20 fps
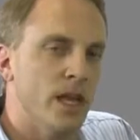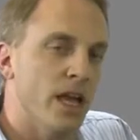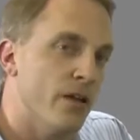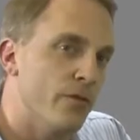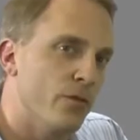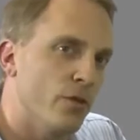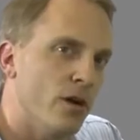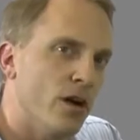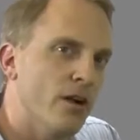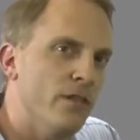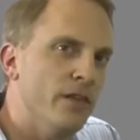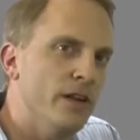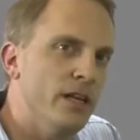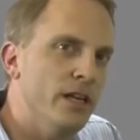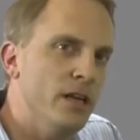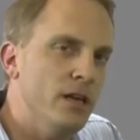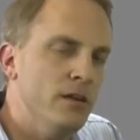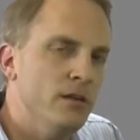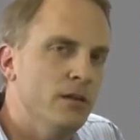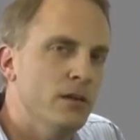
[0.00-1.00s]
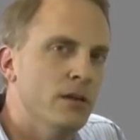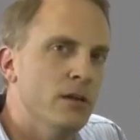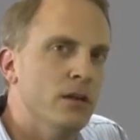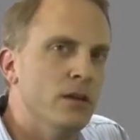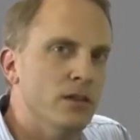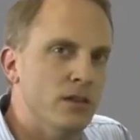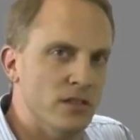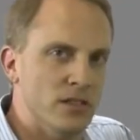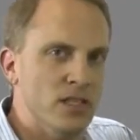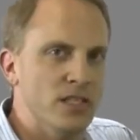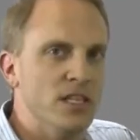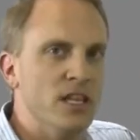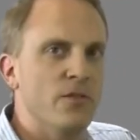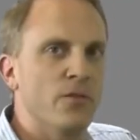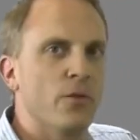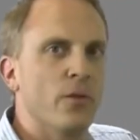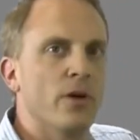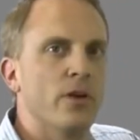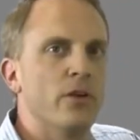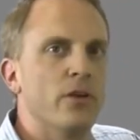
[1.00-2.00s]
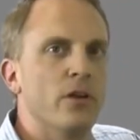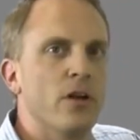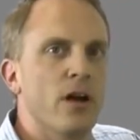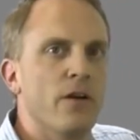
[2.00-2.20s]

And for RFID, the ZT400